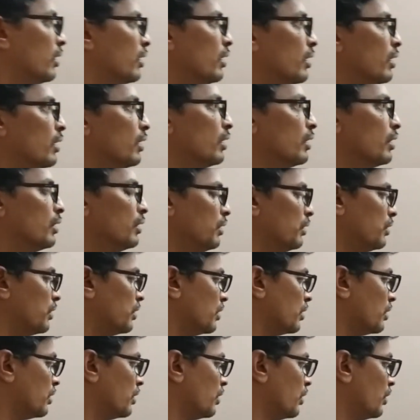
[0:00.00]
Good.
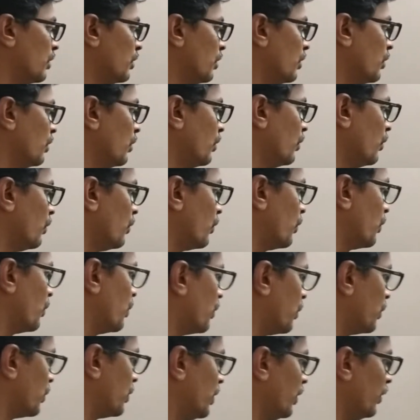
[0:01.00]
So
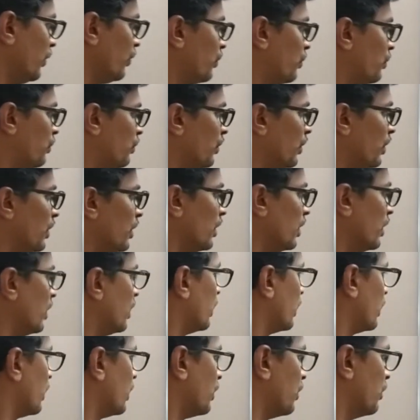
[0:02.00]
this will
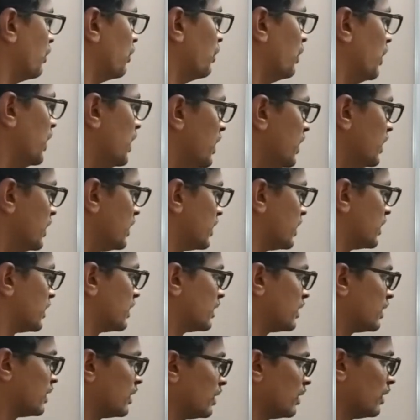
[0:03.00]
give us,
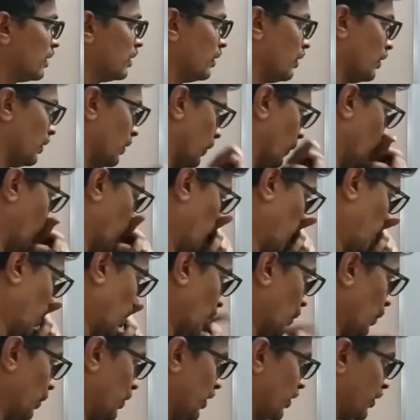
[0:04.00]
so this
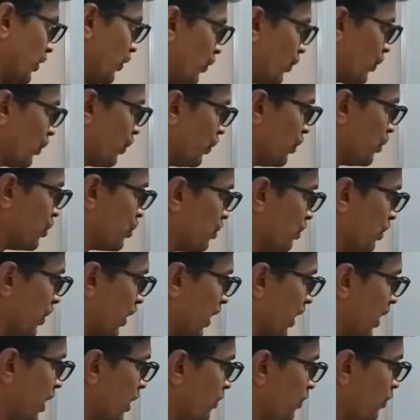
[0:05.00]
is going to
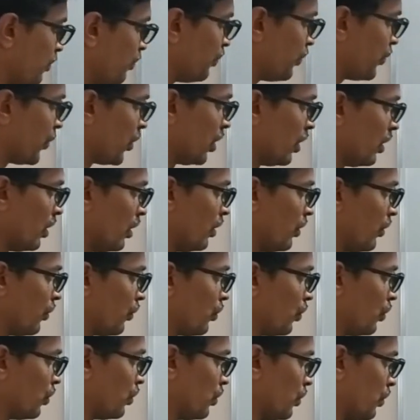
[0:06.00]
become,
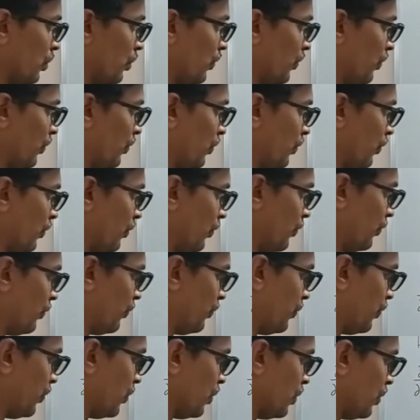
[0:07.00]
so
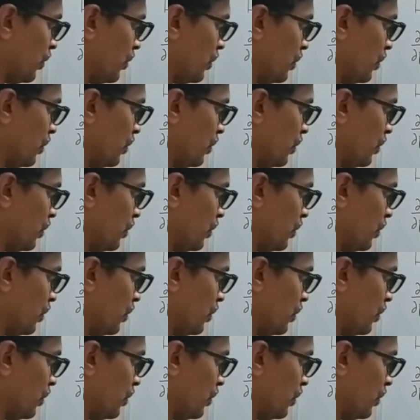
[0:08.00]
4